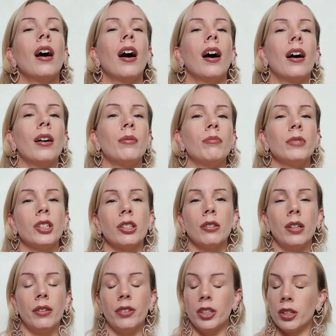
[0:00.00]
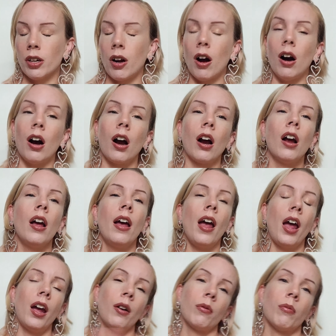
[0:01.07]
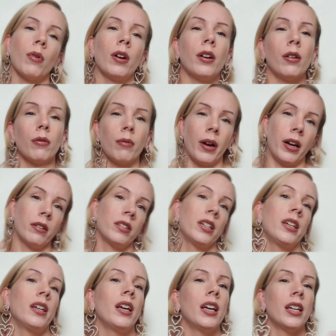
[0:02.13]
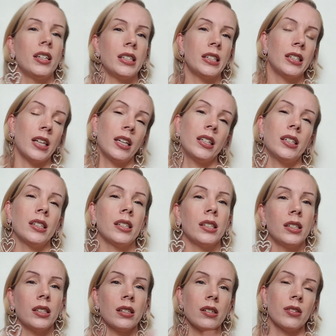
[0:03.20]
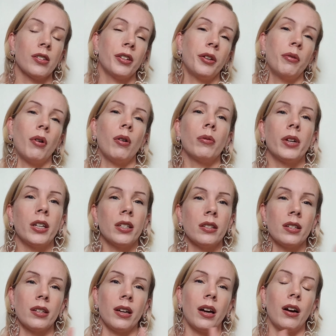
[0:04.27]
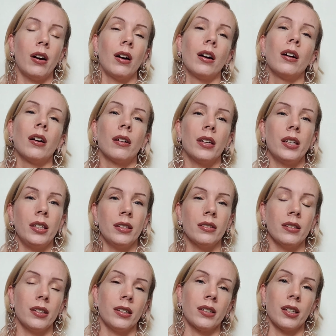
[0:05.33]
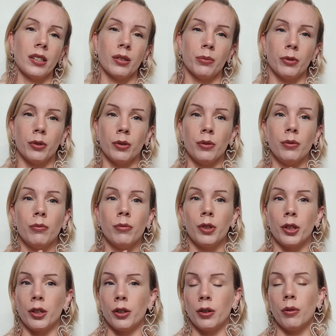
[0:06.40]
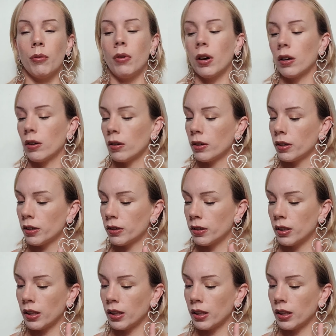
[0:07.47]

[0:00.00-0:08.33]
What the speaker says: So leave it in your car and run around it in a set distance so you always are easily accessible with your water or your